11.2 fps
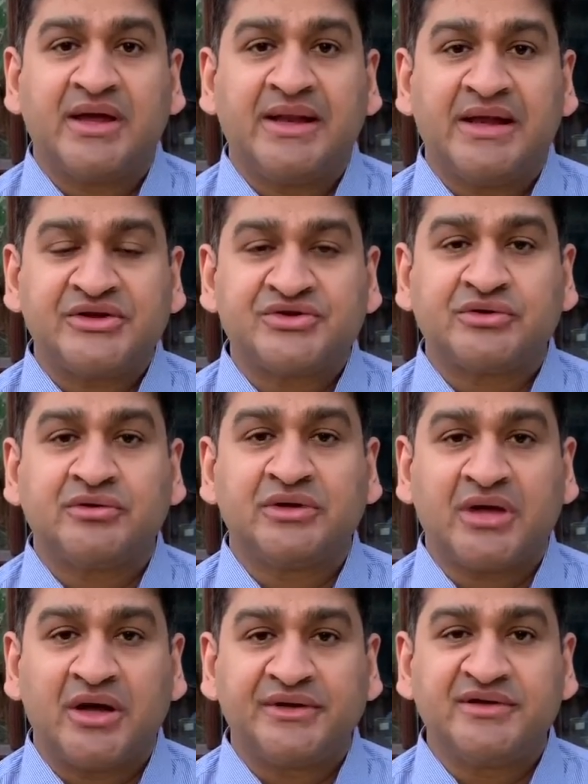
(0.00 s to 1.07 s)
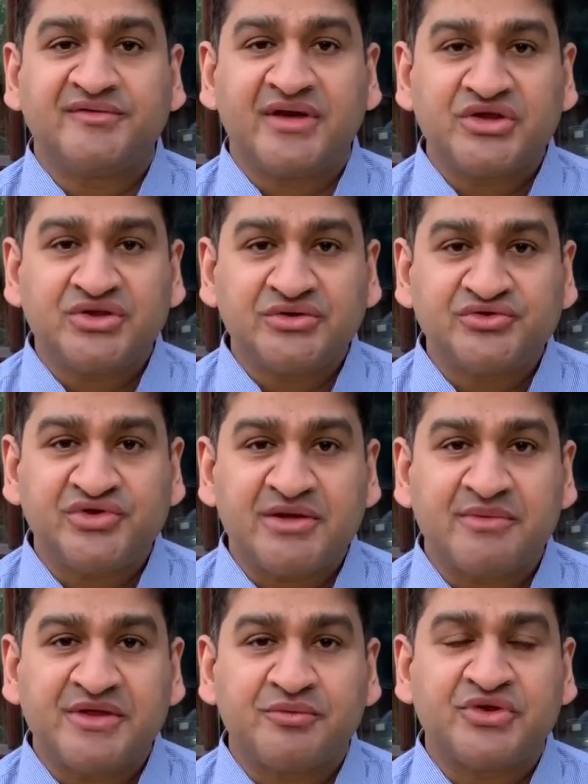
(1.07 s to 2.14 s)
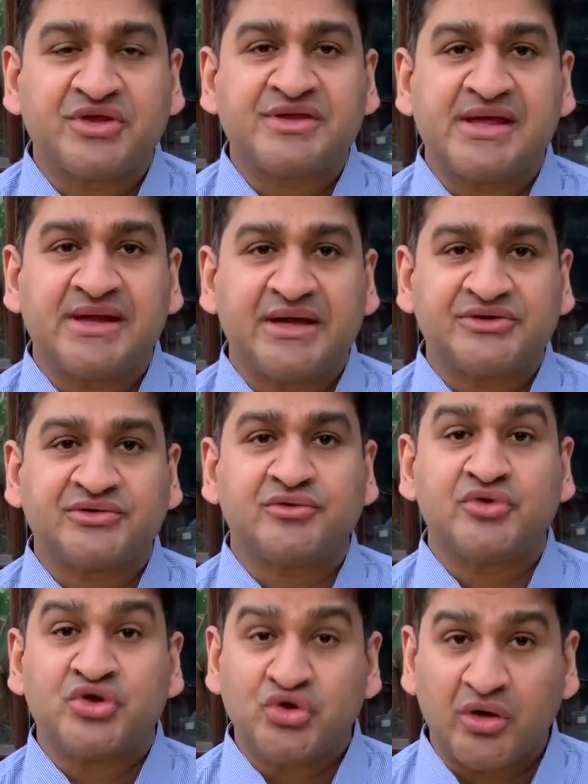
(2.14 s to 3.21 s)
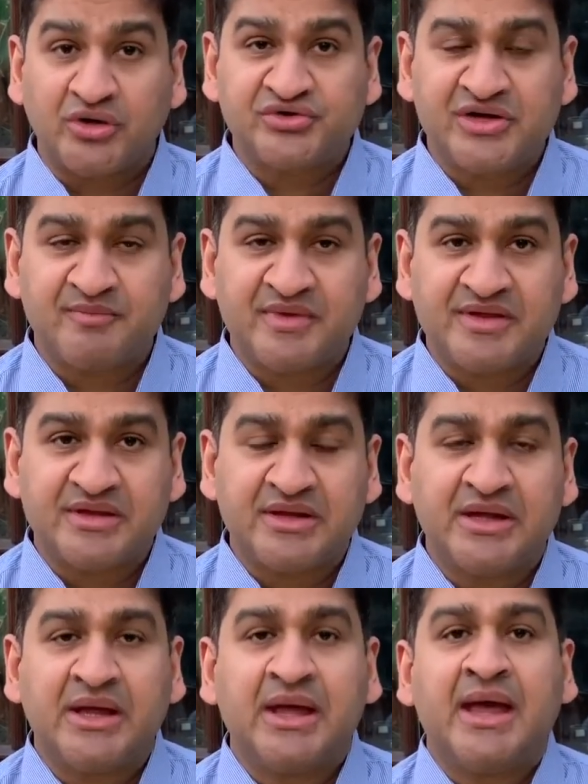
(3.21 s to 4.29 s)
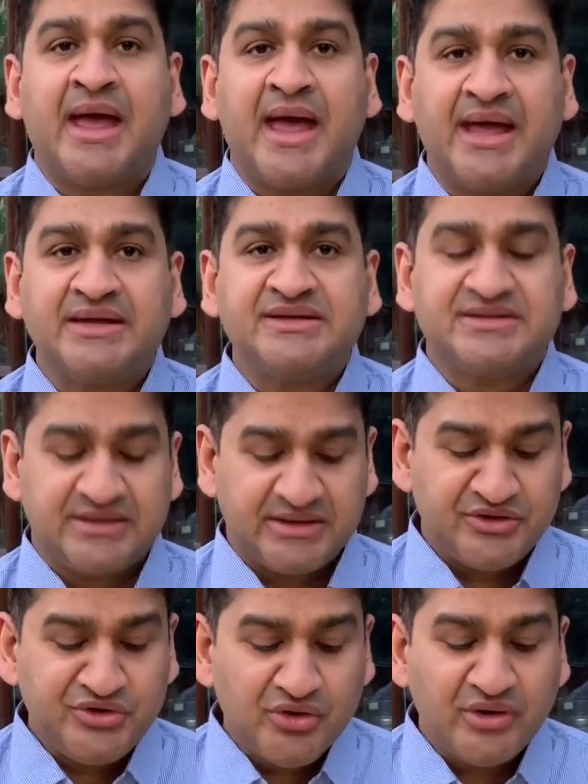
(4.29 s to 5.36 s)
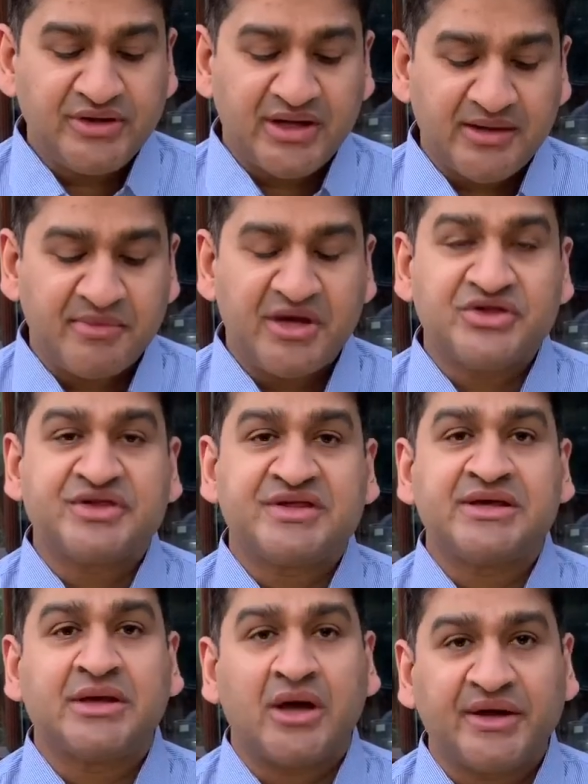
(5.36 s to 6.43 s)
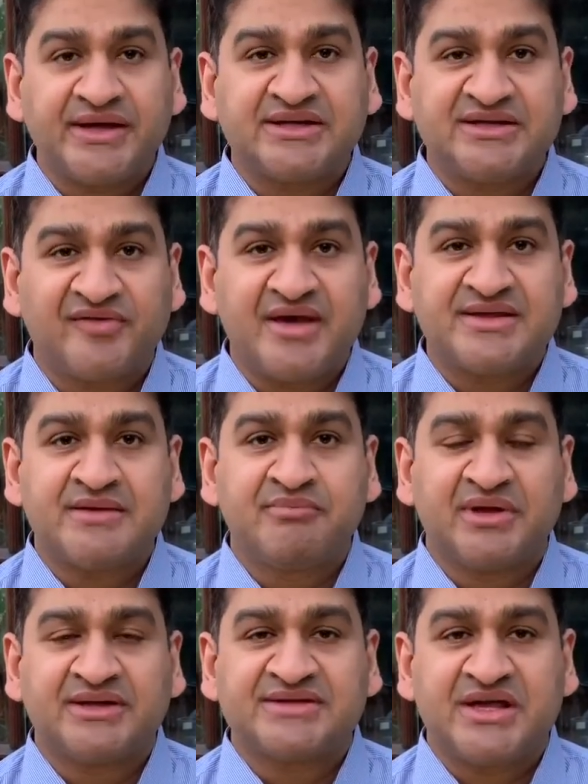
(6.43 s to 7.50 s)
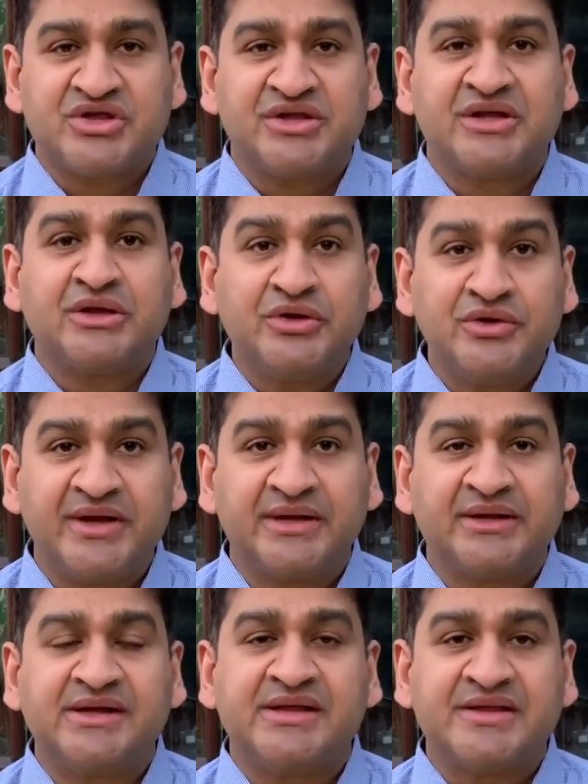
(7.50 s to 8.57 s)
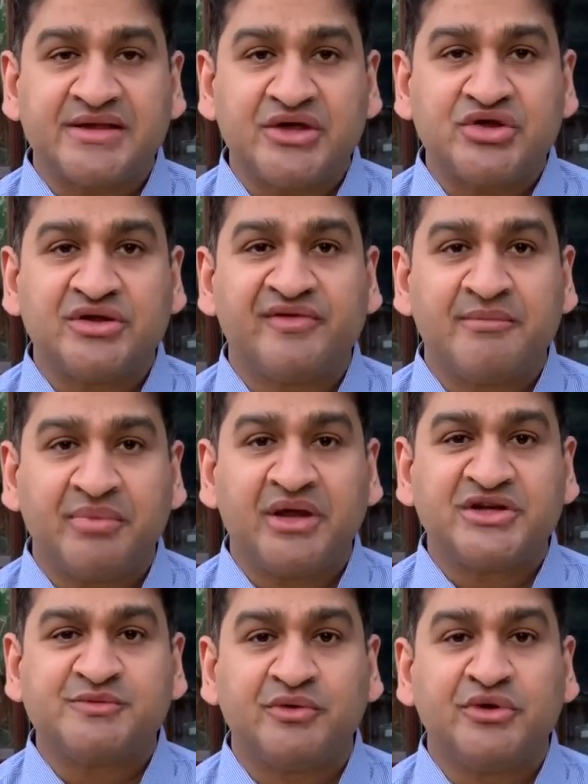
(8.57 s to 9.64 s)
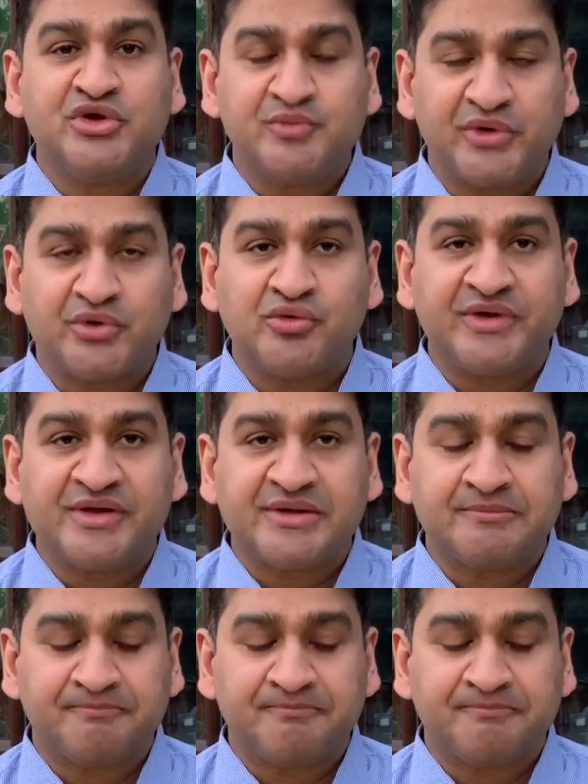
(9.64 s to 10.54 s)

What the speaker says: electrical cardioversion treatments, which is the electrical shock treatments, and non-emergency cardiac device implantation, including the insertion of implantable loop recorders.